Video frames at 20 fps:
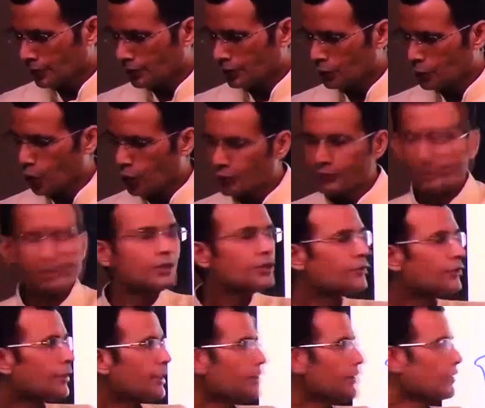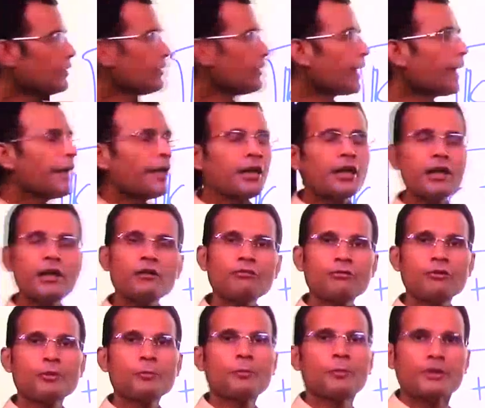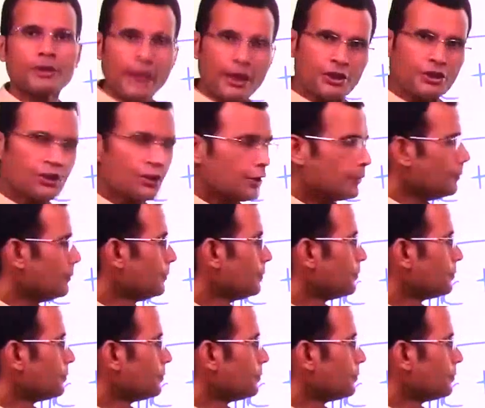Concentration gradient for potassium,